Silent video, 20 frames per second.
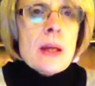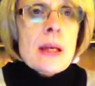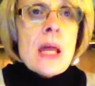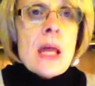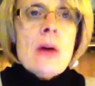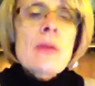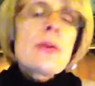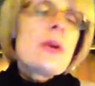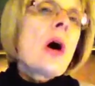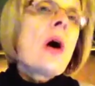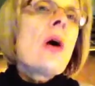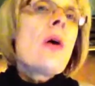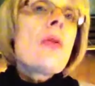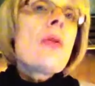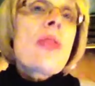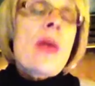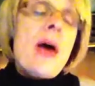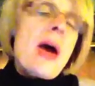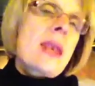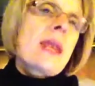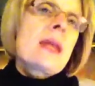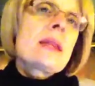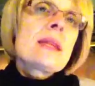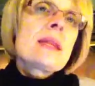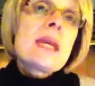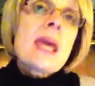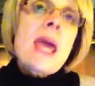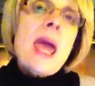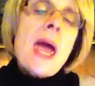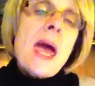Now know that at
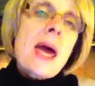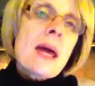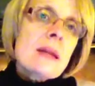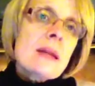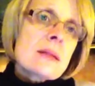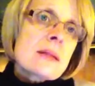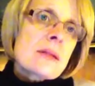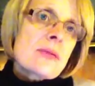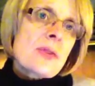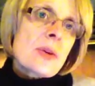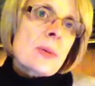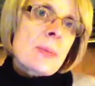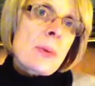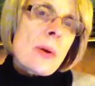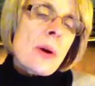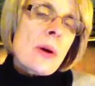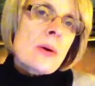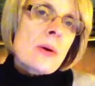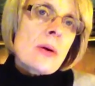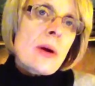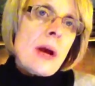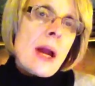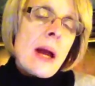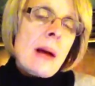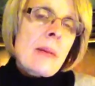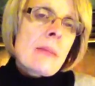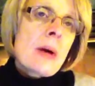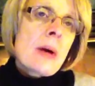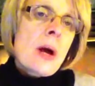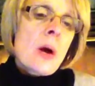the end of your
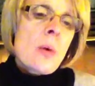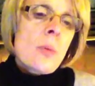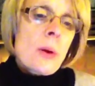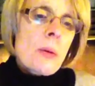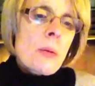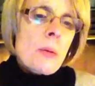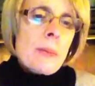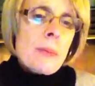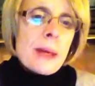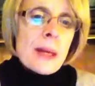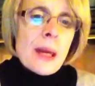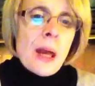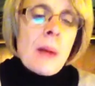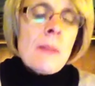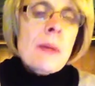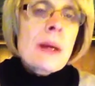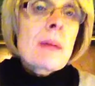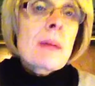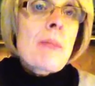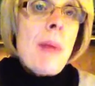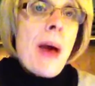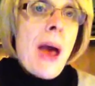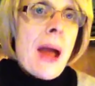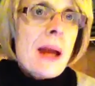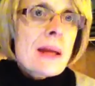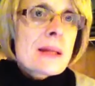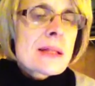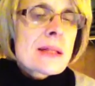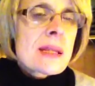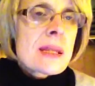program, we will be coming
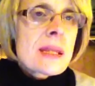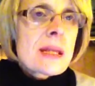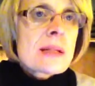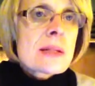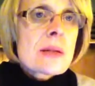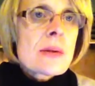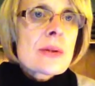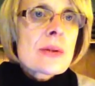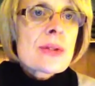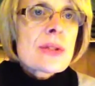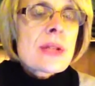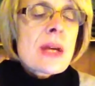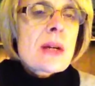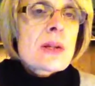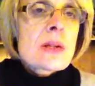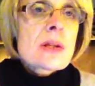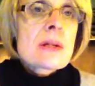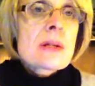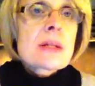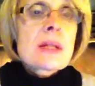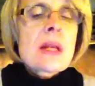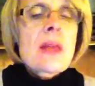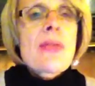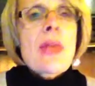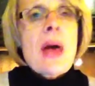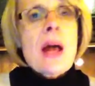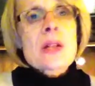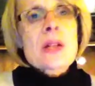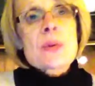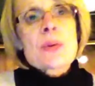back to these whole sections, and
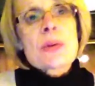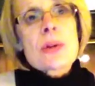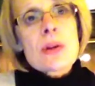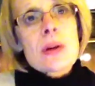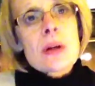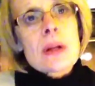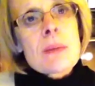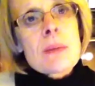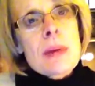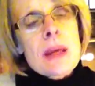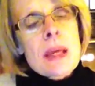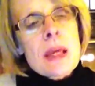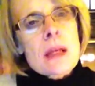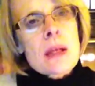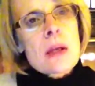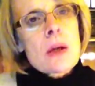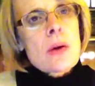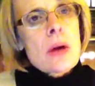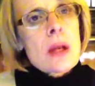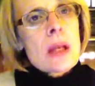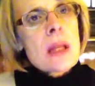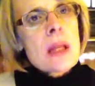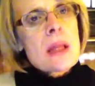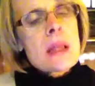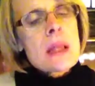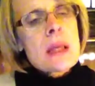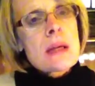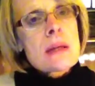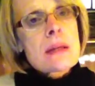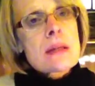that's when you're going to be integrating
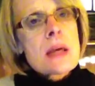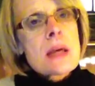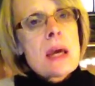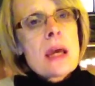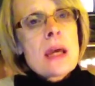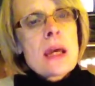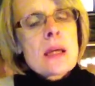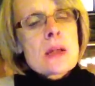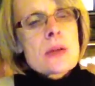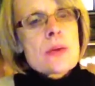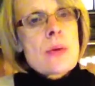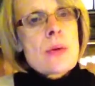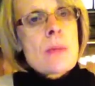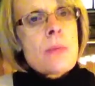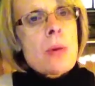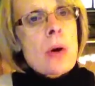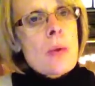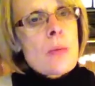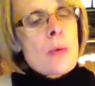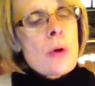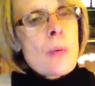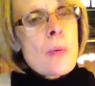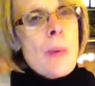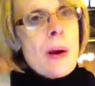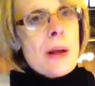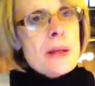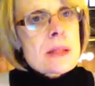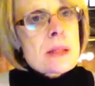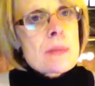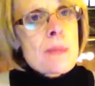these into a more
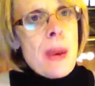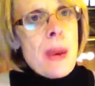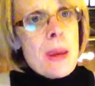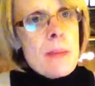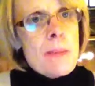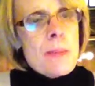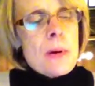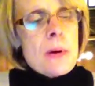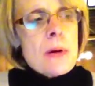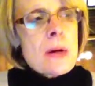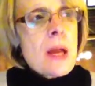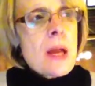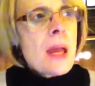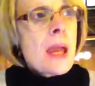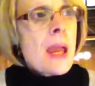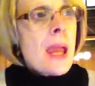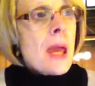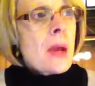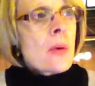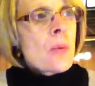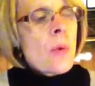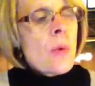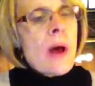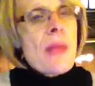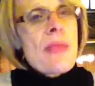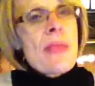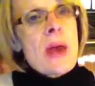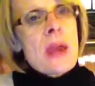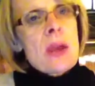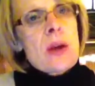robust paper, and
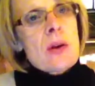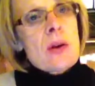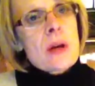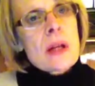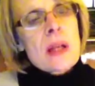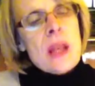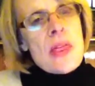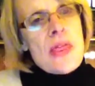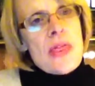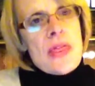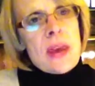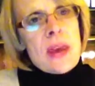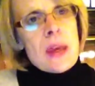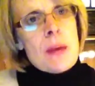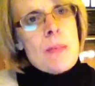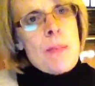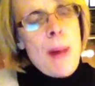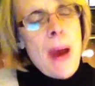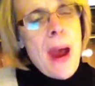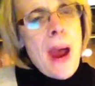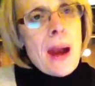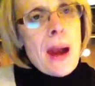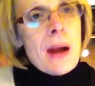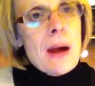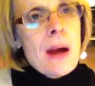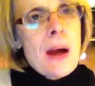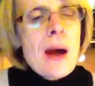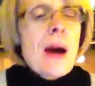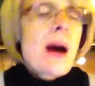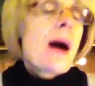one that you're going to think back
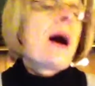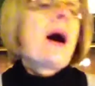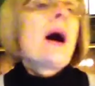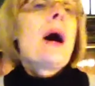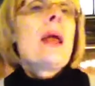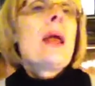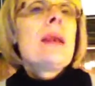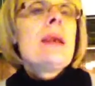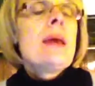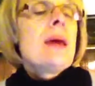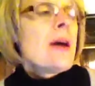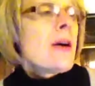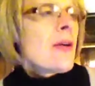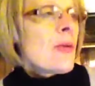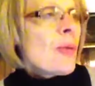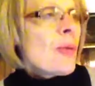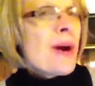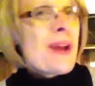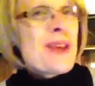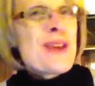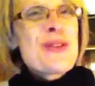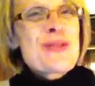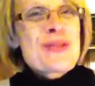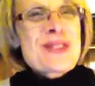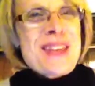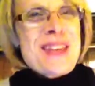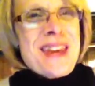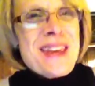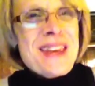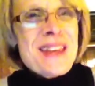on what you've
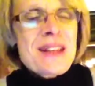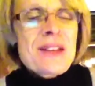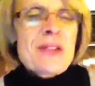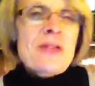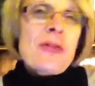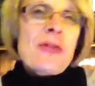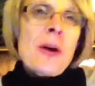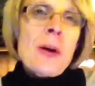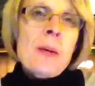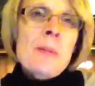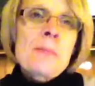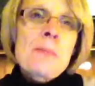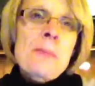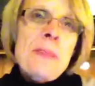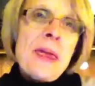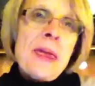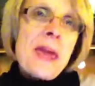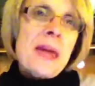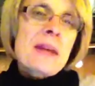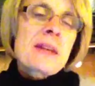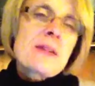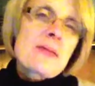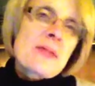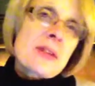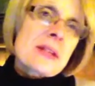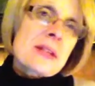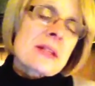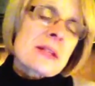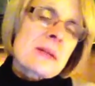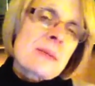taken from the end of
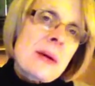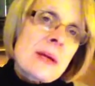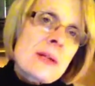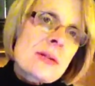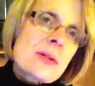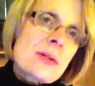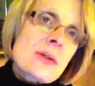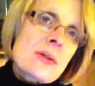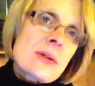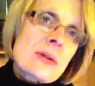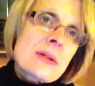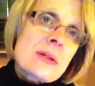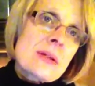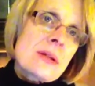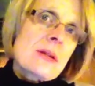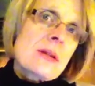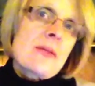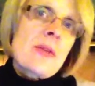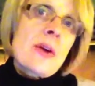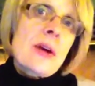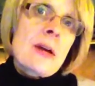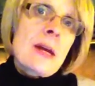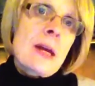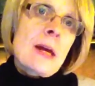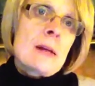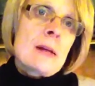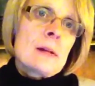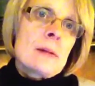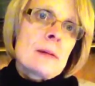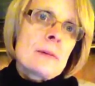this semester to the very
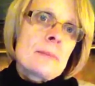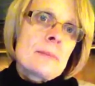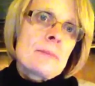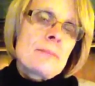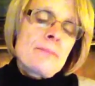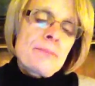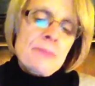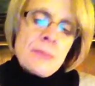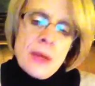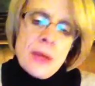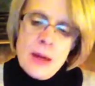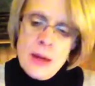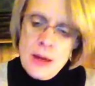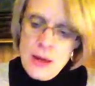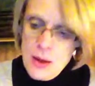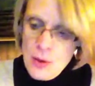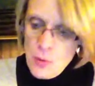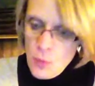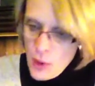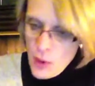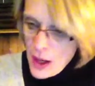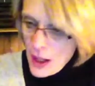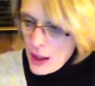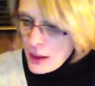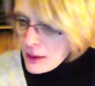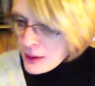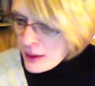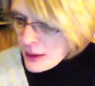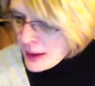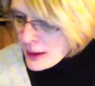end.
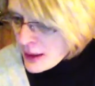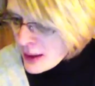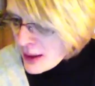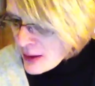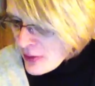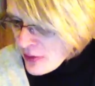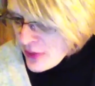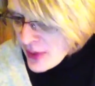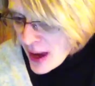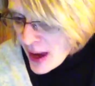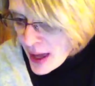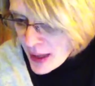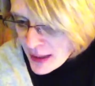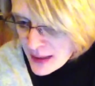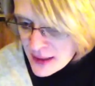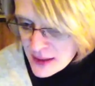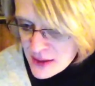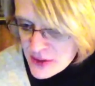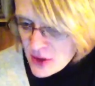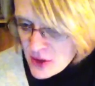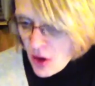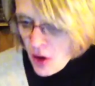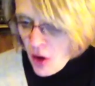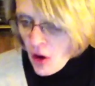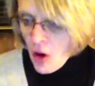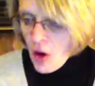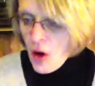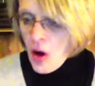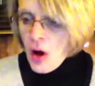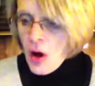Well, that is
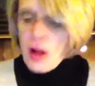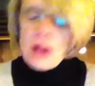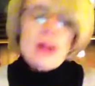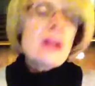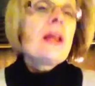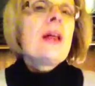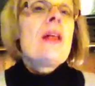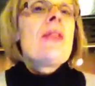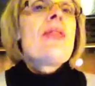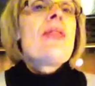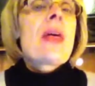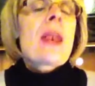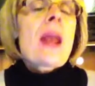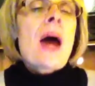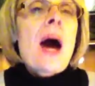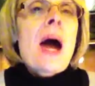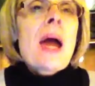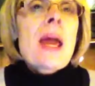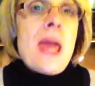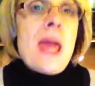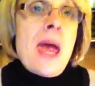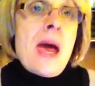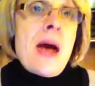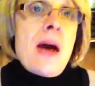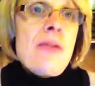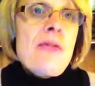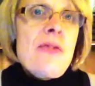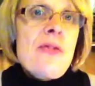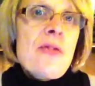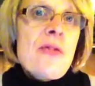all that I
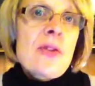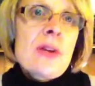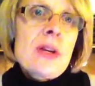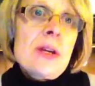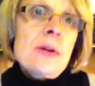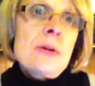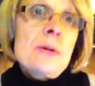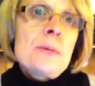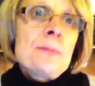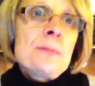have for you.